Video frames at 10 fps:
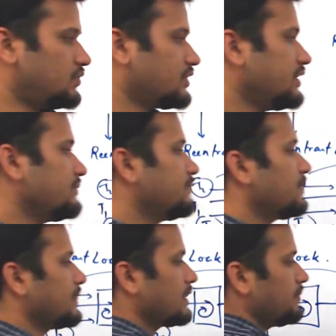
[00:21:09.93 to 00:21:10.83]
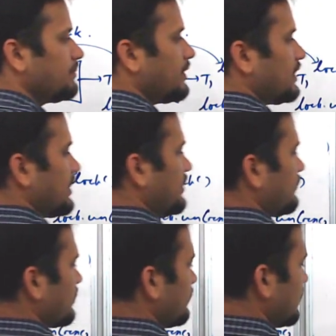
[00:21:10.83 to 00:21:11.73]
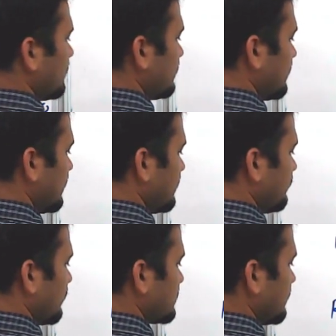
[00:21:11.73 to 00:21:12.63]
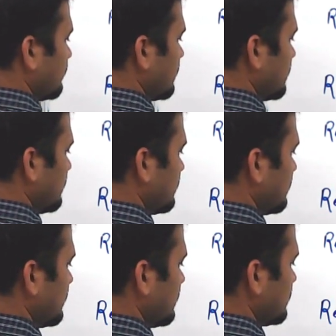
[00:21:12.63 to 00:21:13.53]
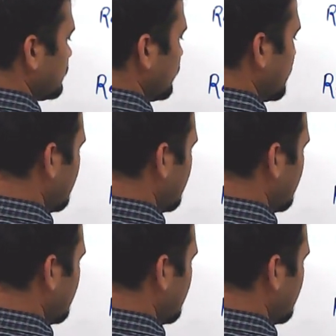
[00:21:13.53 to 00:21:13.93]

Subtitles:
Okay, but if some other thread, for example T3, is going